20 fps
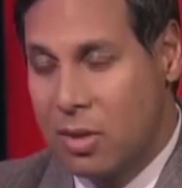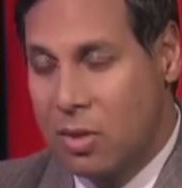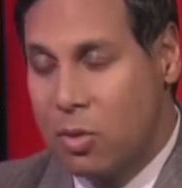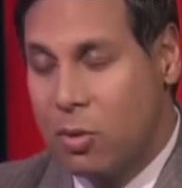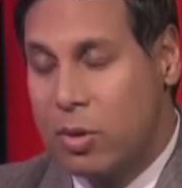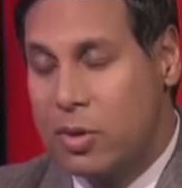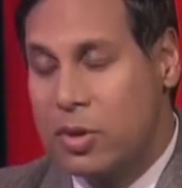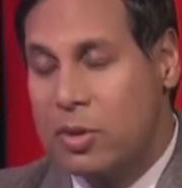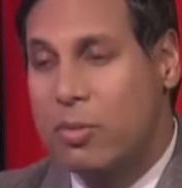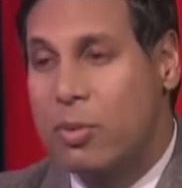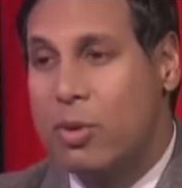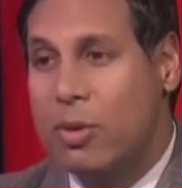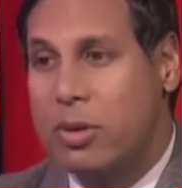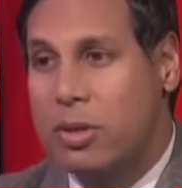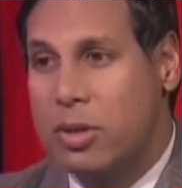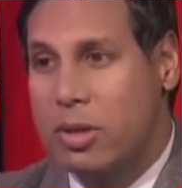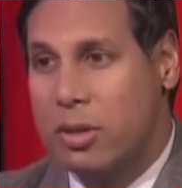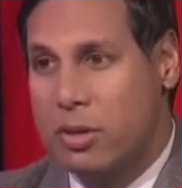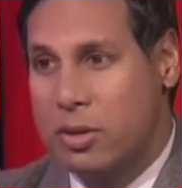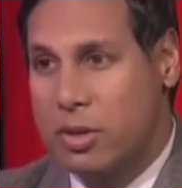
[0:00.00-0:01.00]
What's
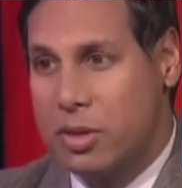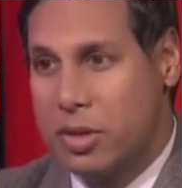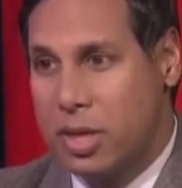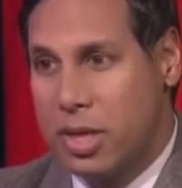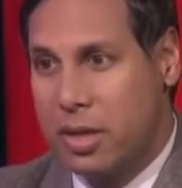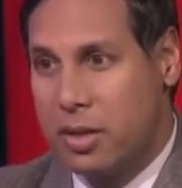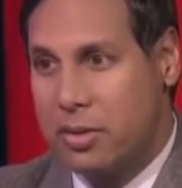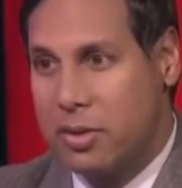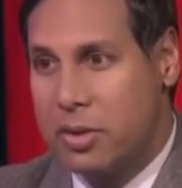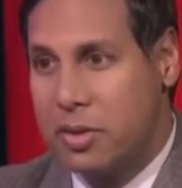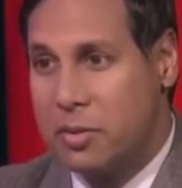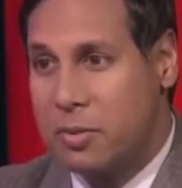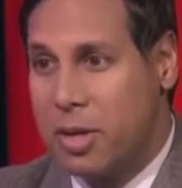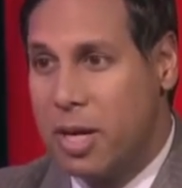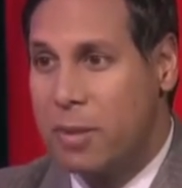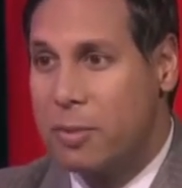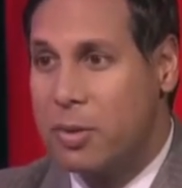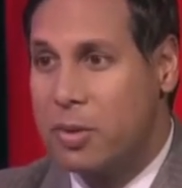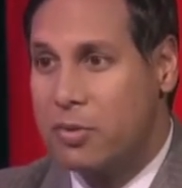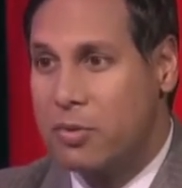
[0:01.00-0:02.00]
important to understand is this
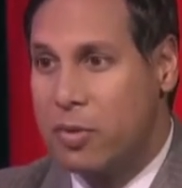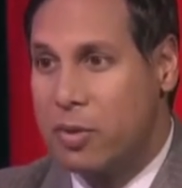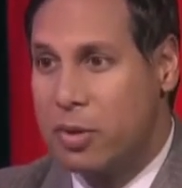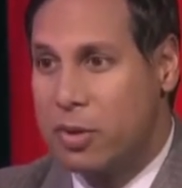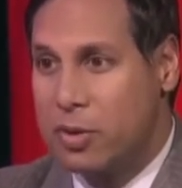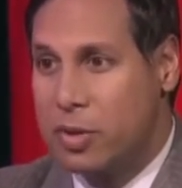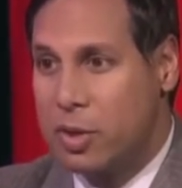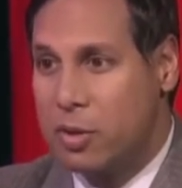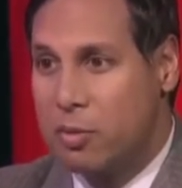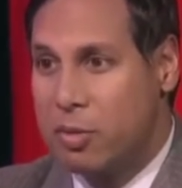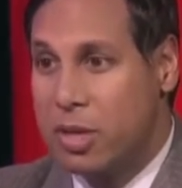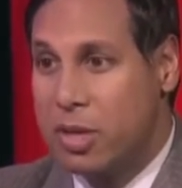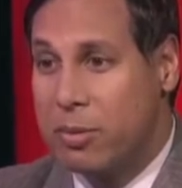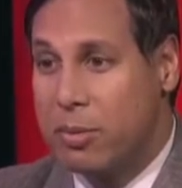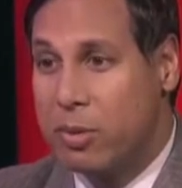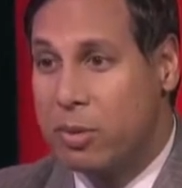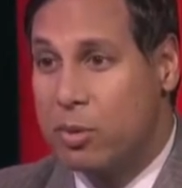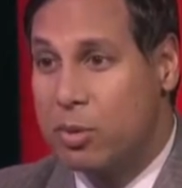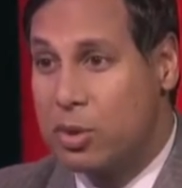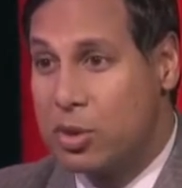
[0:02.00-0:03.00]
map is focused on
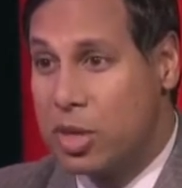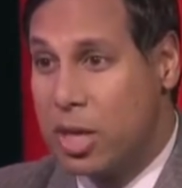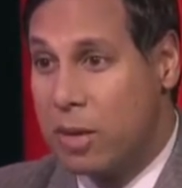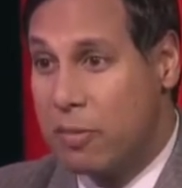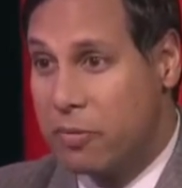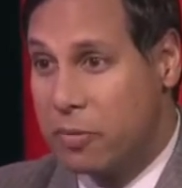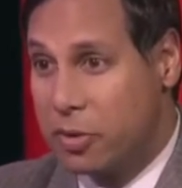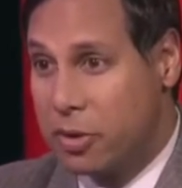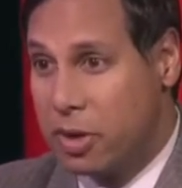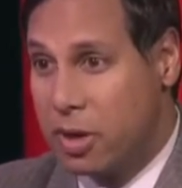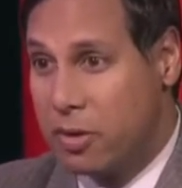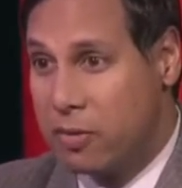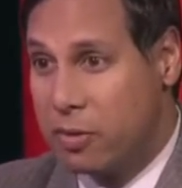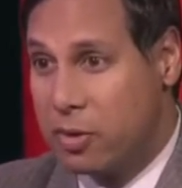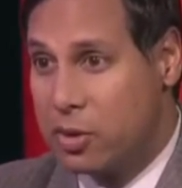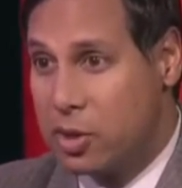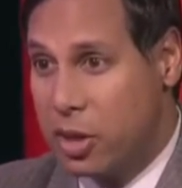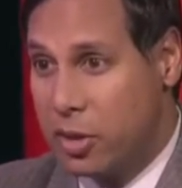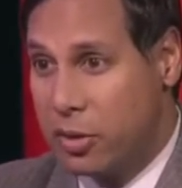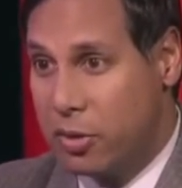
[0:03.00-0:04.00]
people who shop for
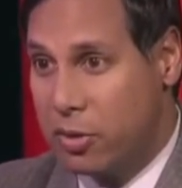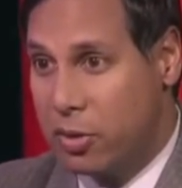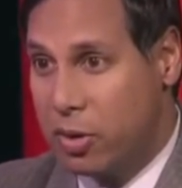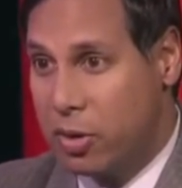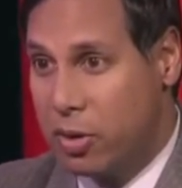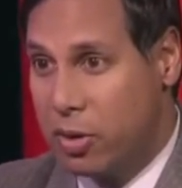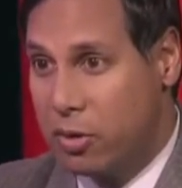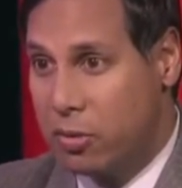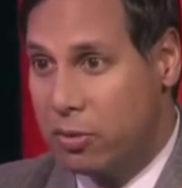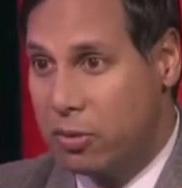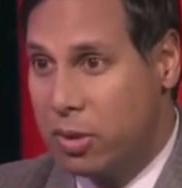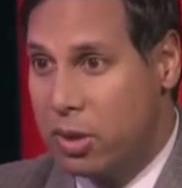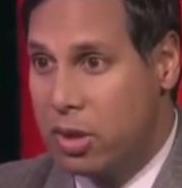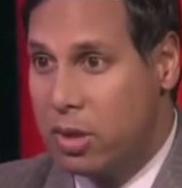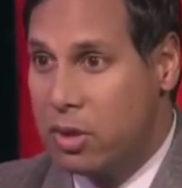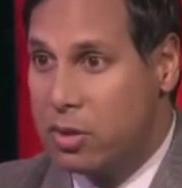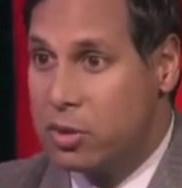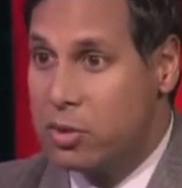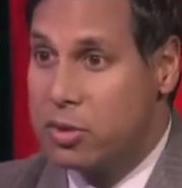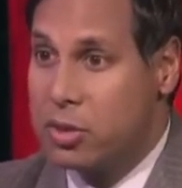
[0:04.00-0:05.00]
coverage on their own.
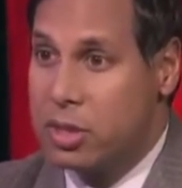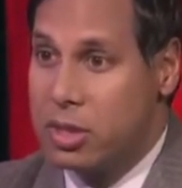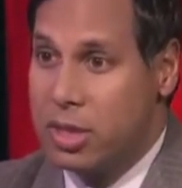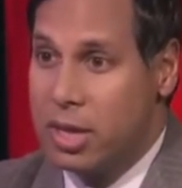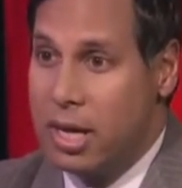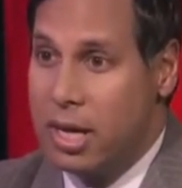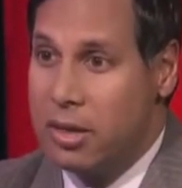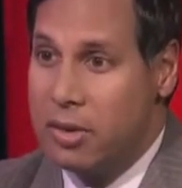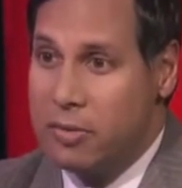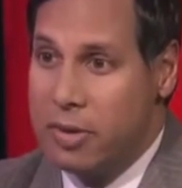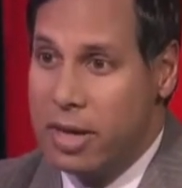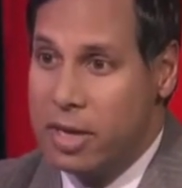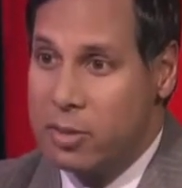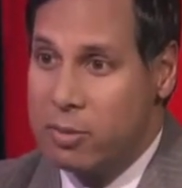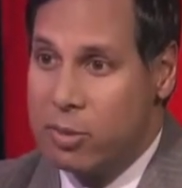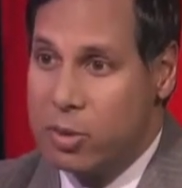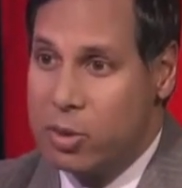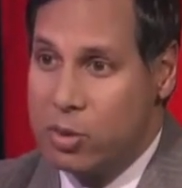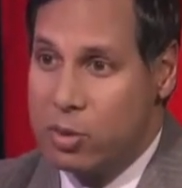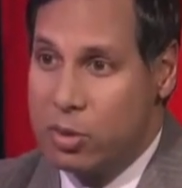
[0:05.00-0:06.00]
So today, the vast
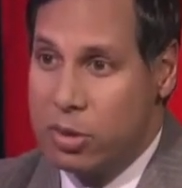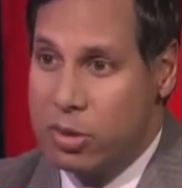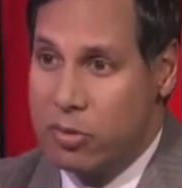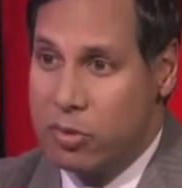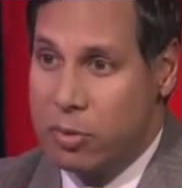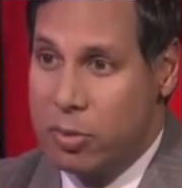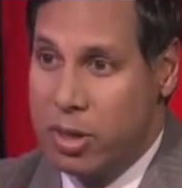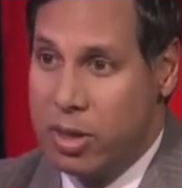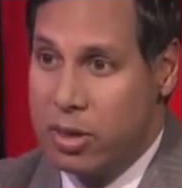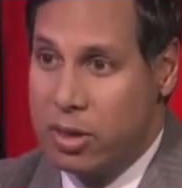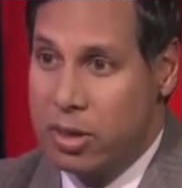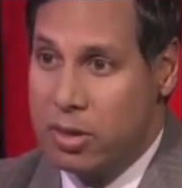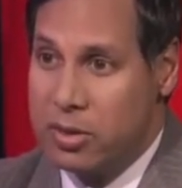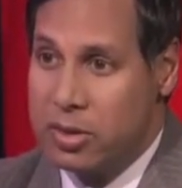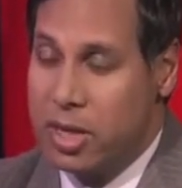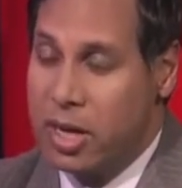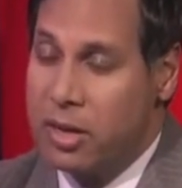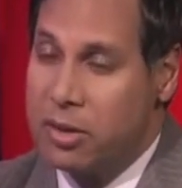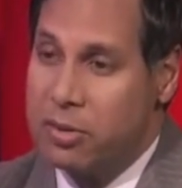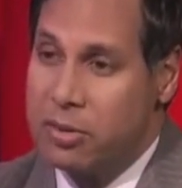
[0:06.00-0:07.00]
majority of Americans
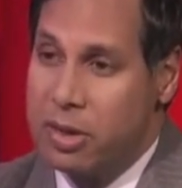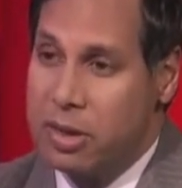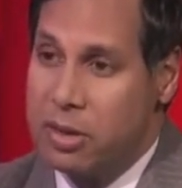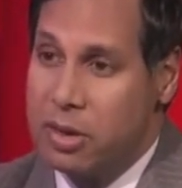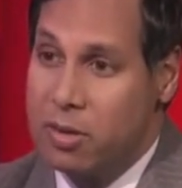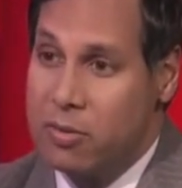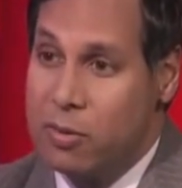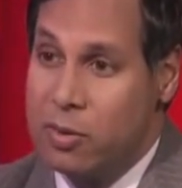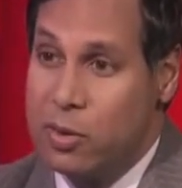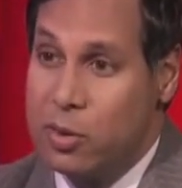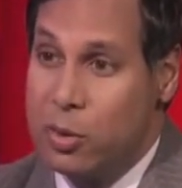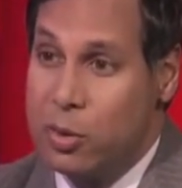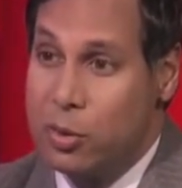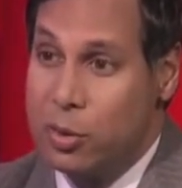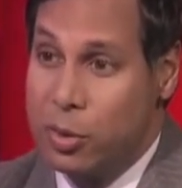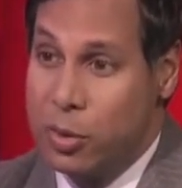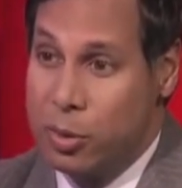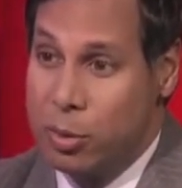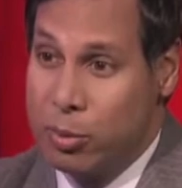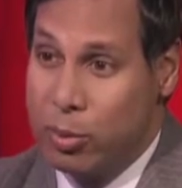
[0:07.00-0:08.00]
either get coverage through
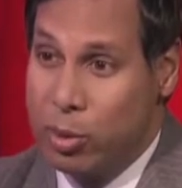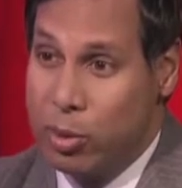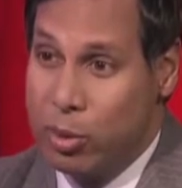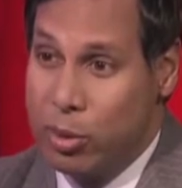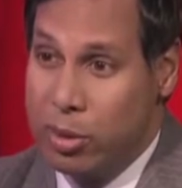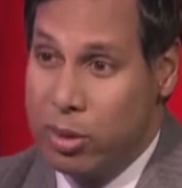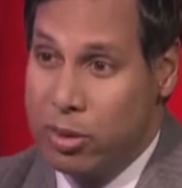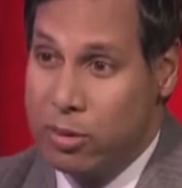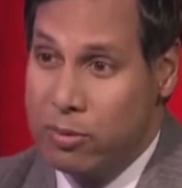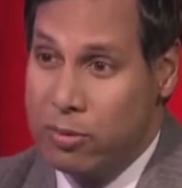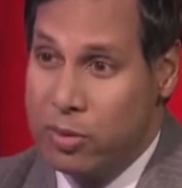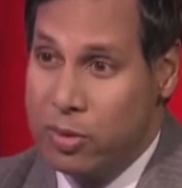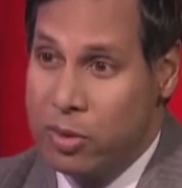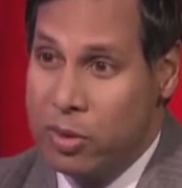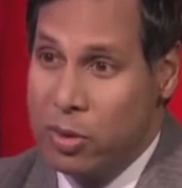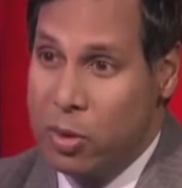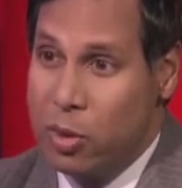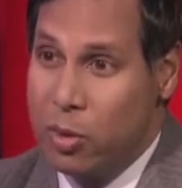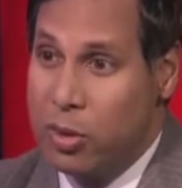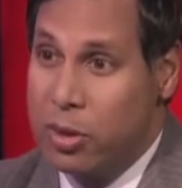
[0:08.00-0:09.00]
their employer
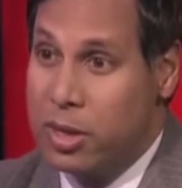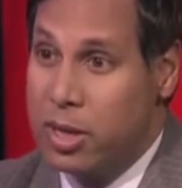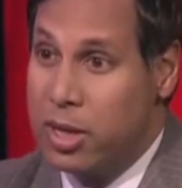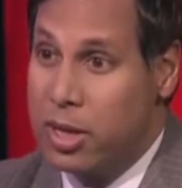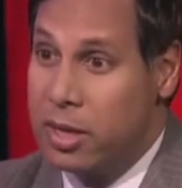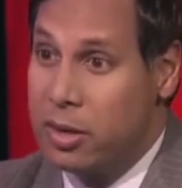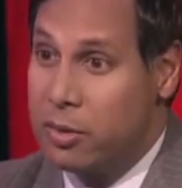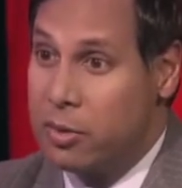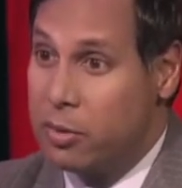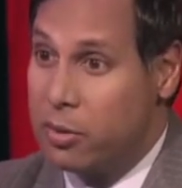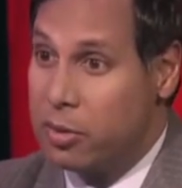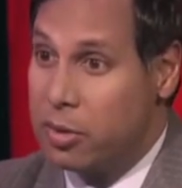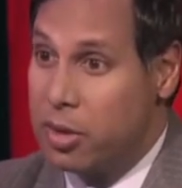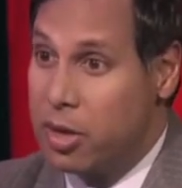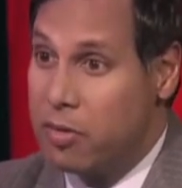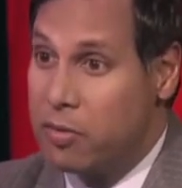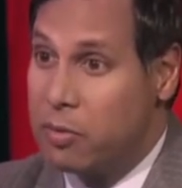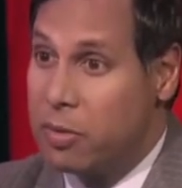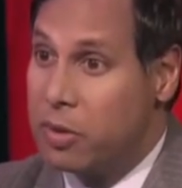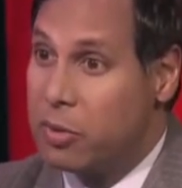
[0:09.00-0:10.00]
or they get it through the
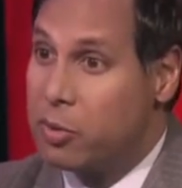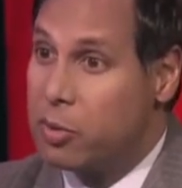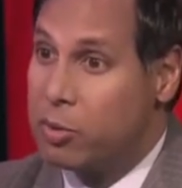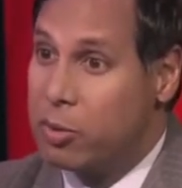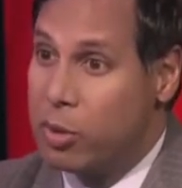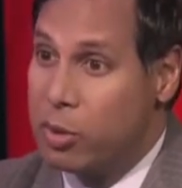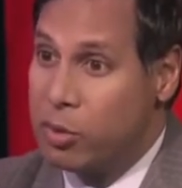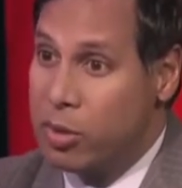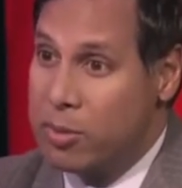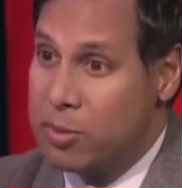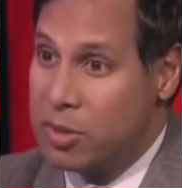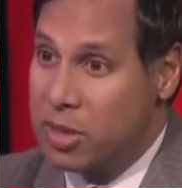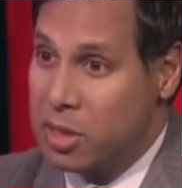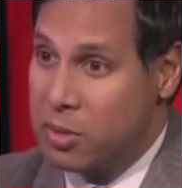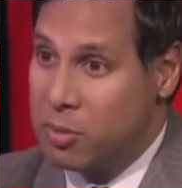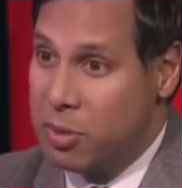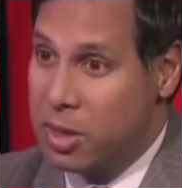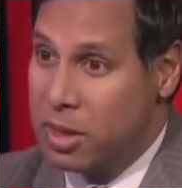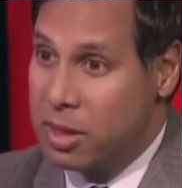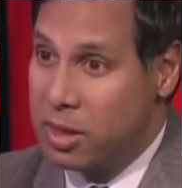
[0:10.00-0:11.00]
government through programs like
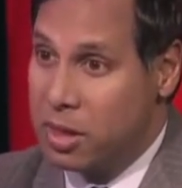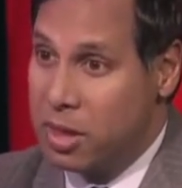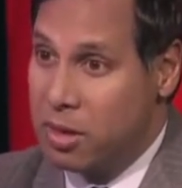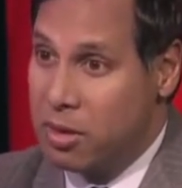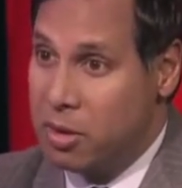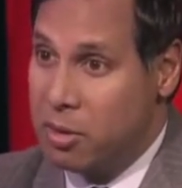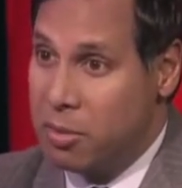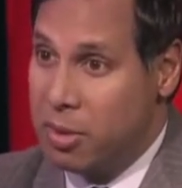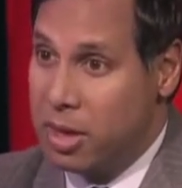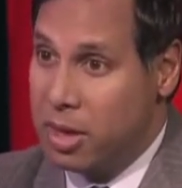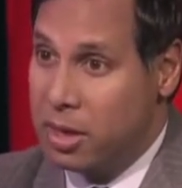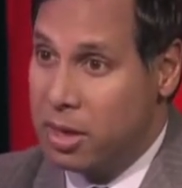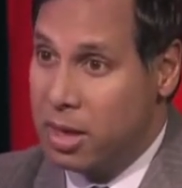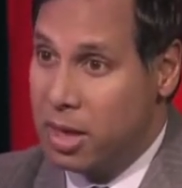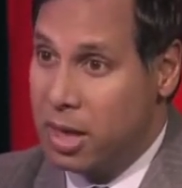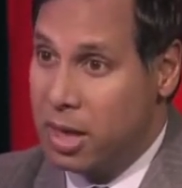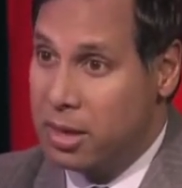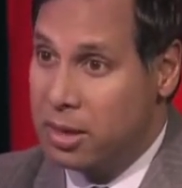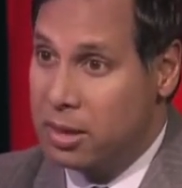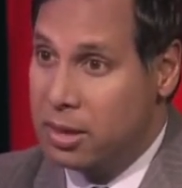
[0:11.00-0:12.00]
Medicare and
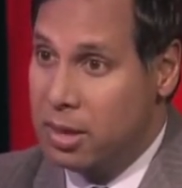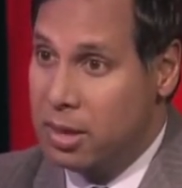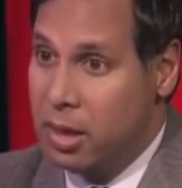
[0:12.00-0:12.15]
Medicaid.